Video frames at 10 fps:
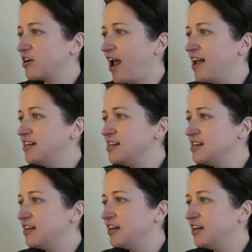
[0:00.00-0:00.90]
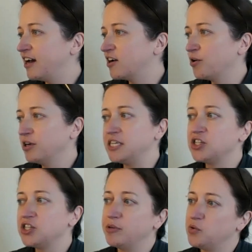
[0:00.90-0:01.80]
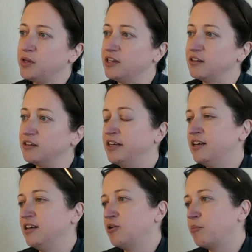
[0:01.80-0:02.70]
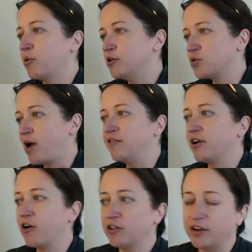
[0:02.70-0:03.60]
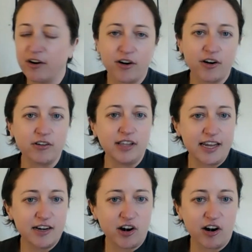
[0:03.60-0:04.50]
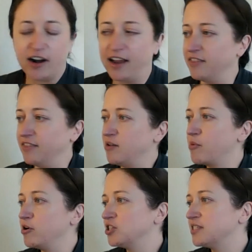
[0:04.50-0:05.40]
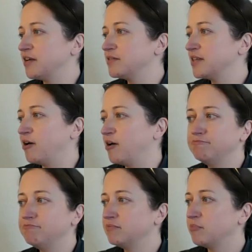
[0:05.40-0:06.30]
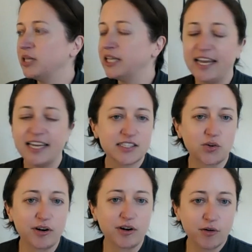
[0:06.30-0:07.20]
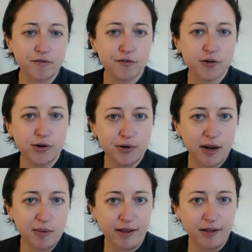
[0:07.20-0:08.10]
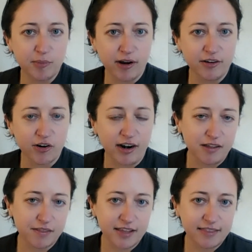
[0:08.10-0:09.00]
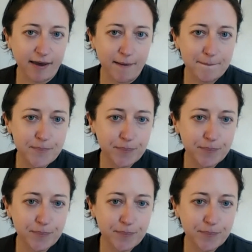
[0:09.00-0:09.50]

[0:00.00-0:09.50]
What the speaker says: there any correlation between birds arriving earlier or later and the emergence of some plants or fruit, Palomarin, or anything like that?